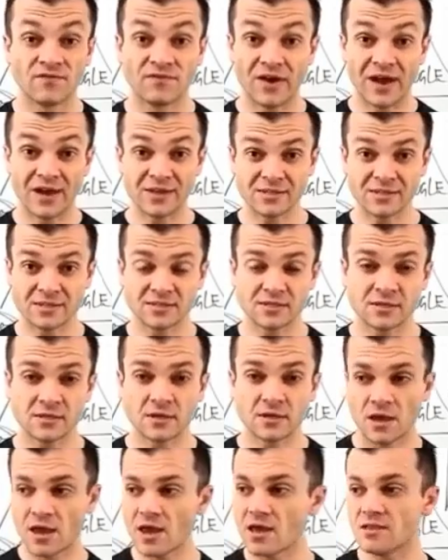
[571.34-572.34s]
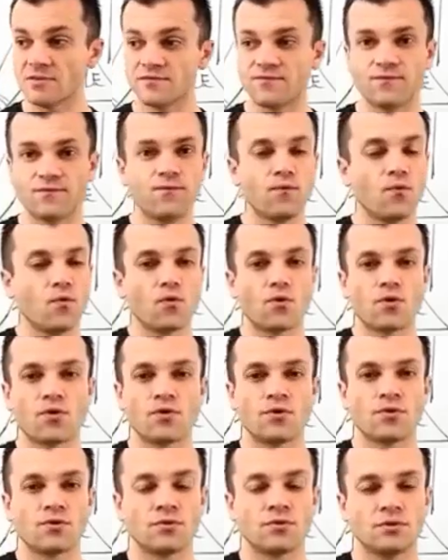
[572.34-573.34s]
fast and
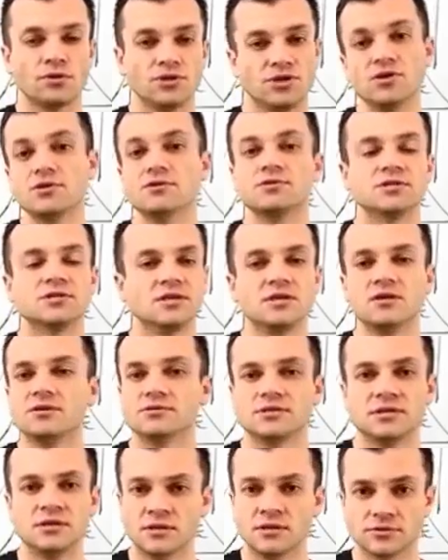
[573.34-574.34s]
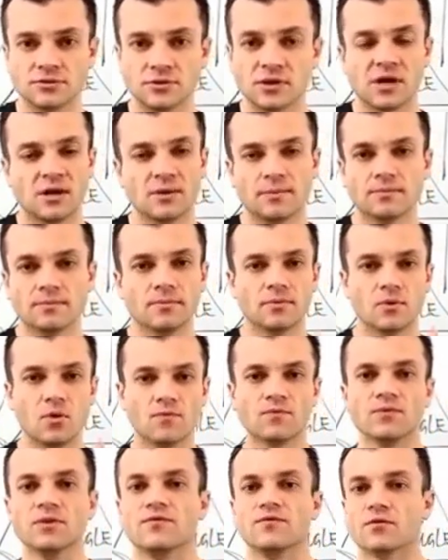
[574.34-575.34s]
for years and years and years to come,
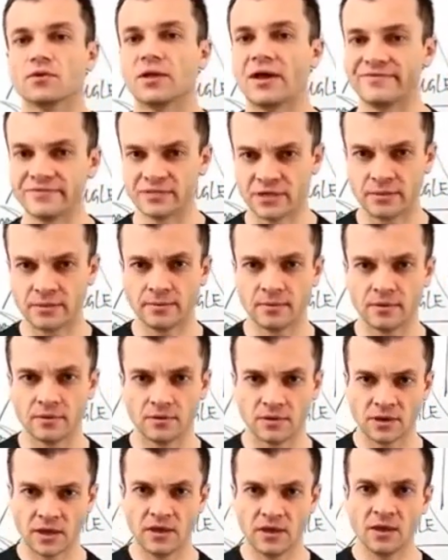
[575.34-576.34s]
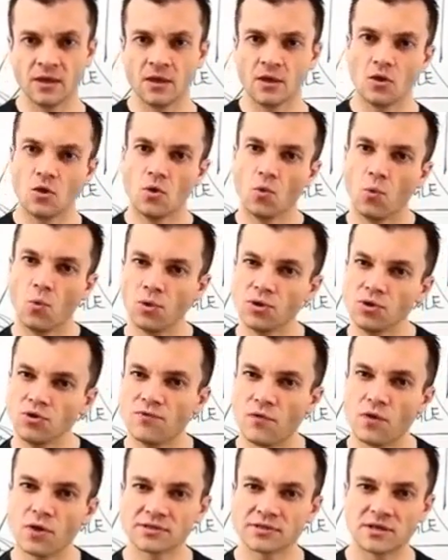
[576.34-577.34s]
hopefully for a lifetime, okay? What do
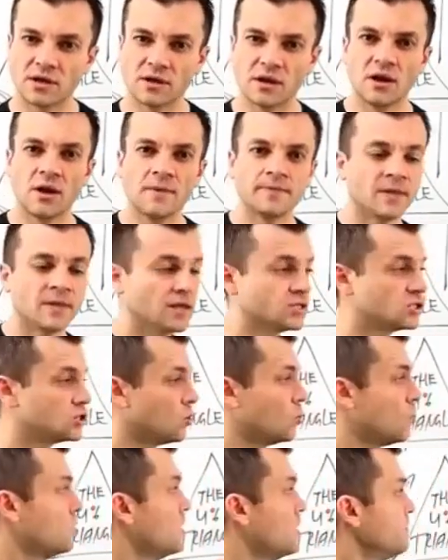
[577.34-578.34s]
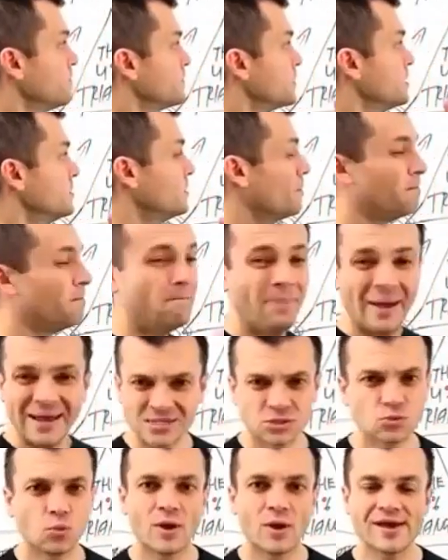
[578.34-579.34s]
you focus on? And so the
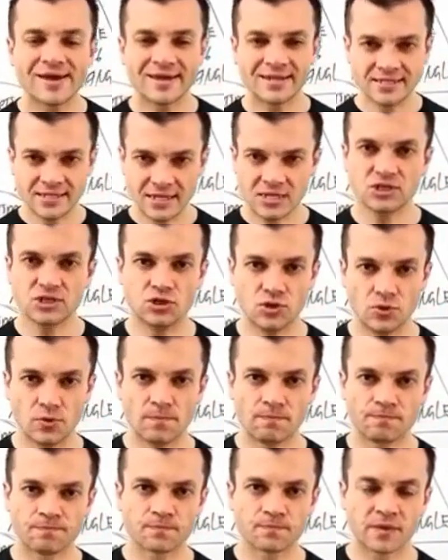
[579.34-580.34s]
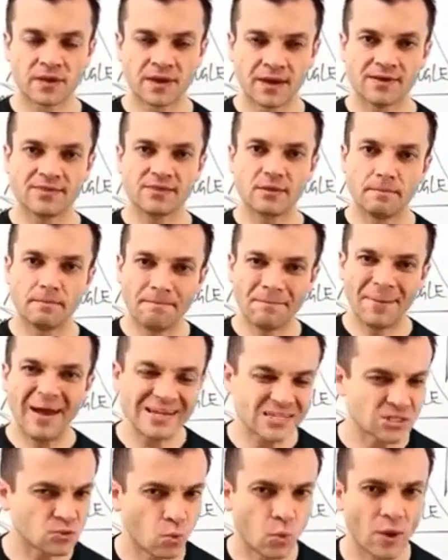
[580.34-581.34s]
best way I can teach you, okay, the
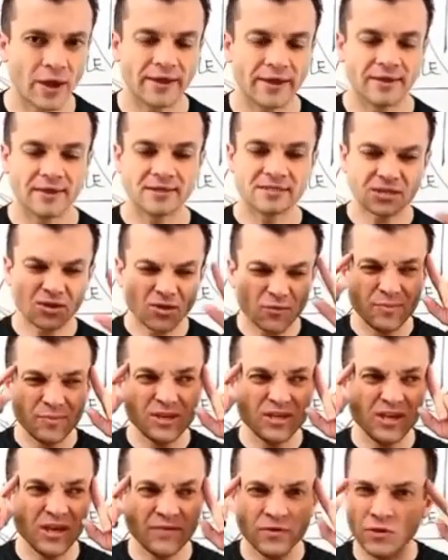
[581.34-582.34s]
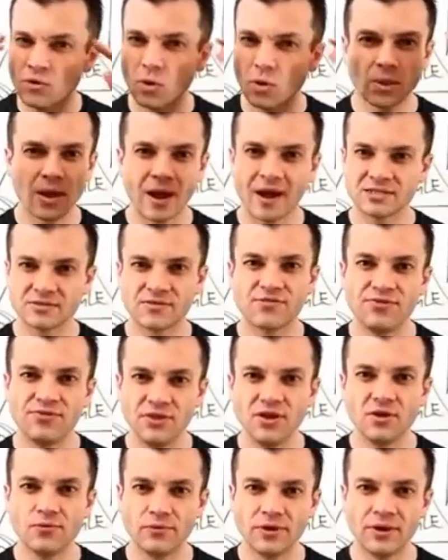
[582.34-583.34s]
best way, instead of me giving you all kinds of
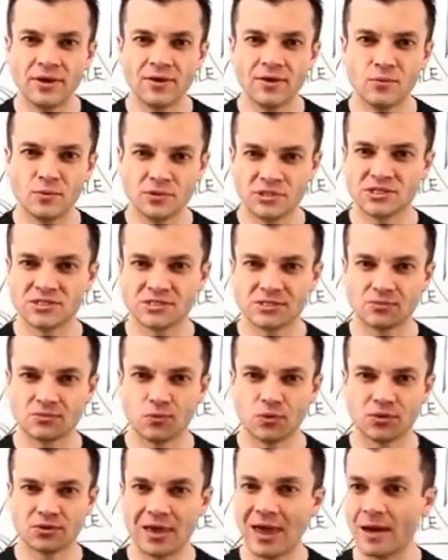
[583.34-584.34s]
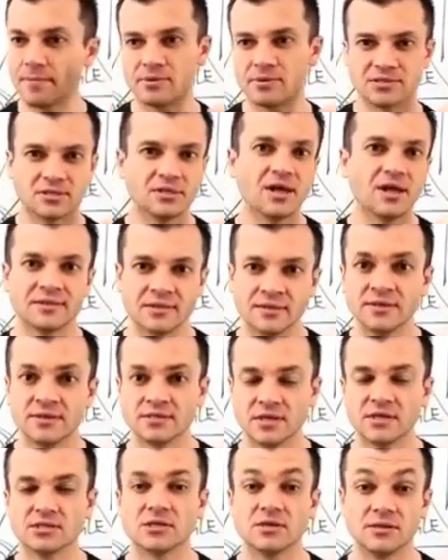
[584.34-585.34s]
theory, which is what happens a lot in
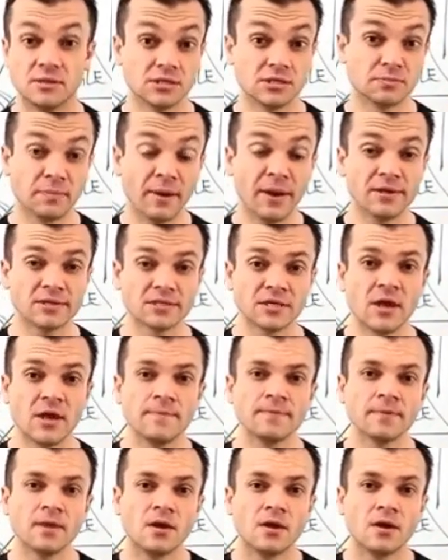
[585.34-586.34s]
this space,